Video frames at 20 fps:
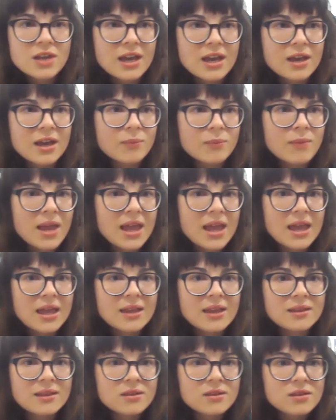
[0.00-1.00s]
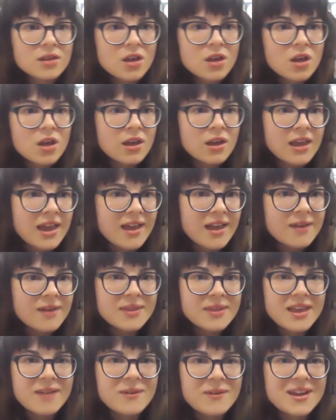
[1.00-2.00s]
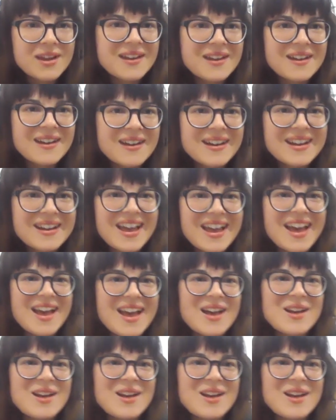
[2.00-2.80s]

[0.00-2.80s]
And yeah, there we go.